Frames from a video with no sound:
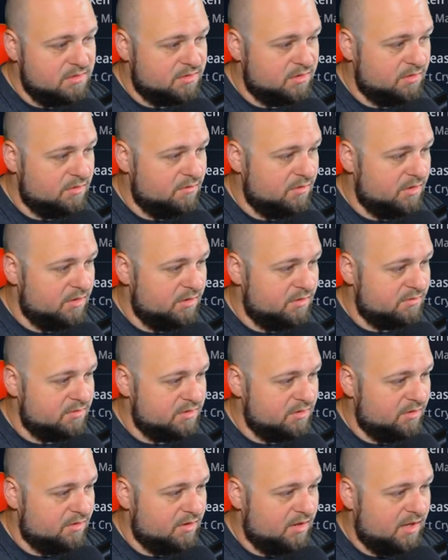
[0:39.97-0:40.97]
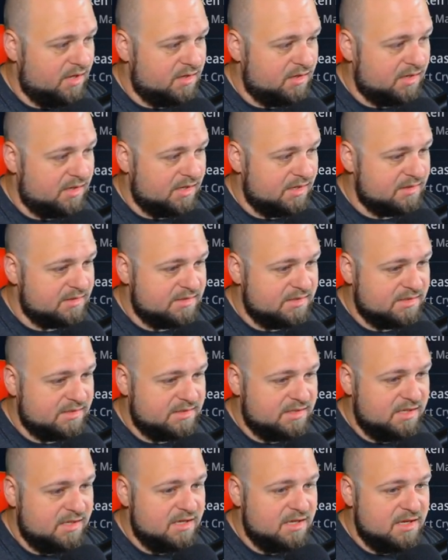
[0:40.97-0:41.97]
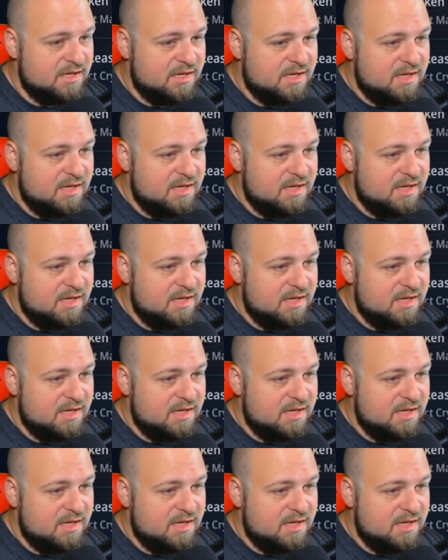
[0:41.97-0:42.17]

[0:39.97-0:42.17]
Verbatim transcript: So we're going to do 0 out of 960